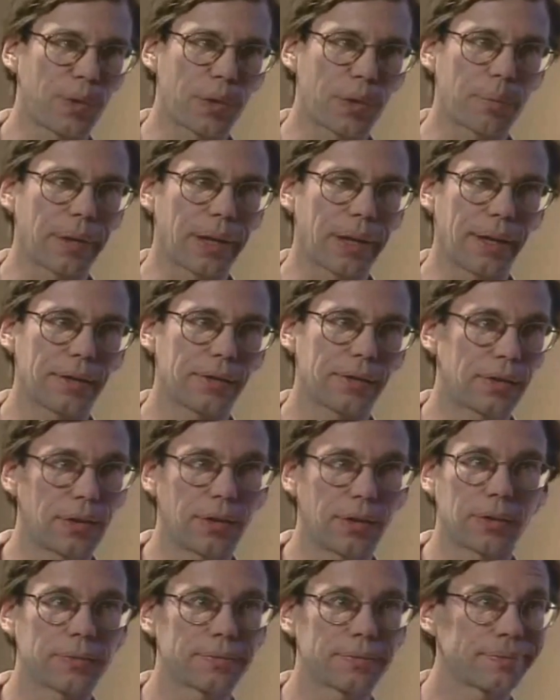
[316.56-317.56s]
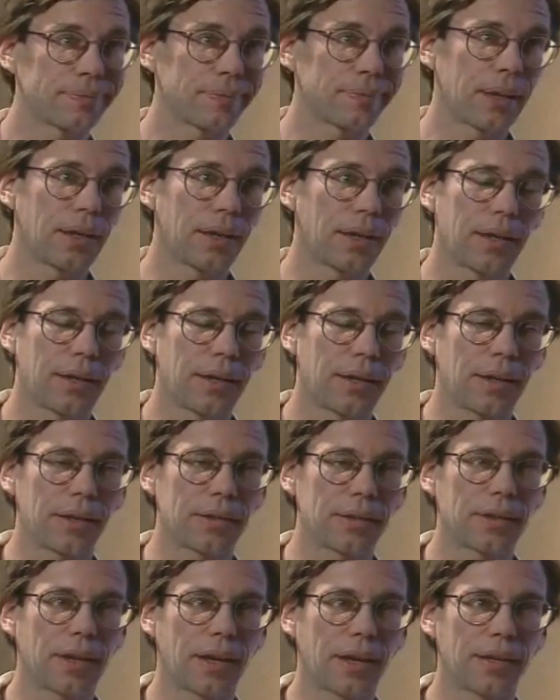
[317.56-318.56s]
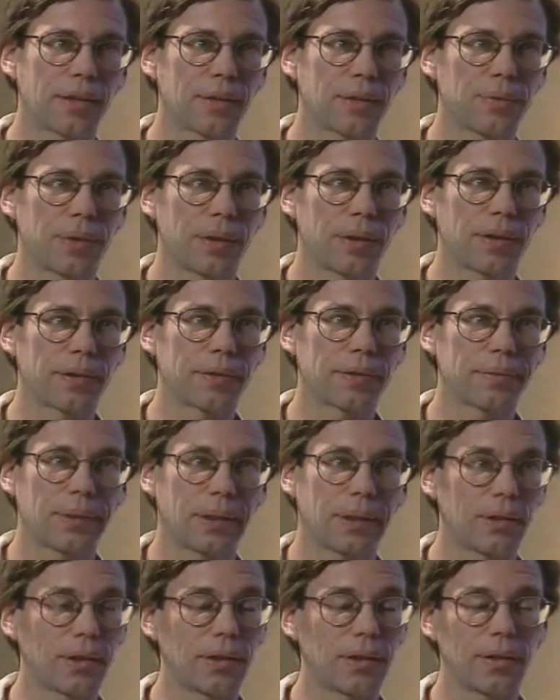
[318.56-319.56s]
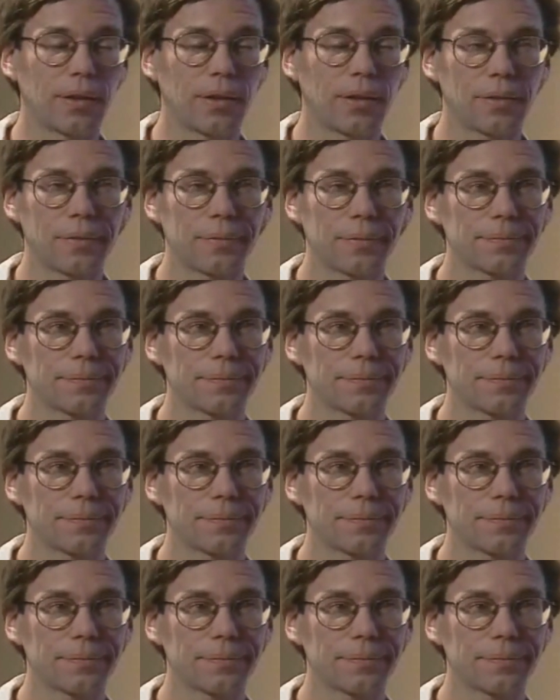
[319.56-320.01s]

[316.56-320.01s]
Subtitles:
over the place, so it's kind of a done deal.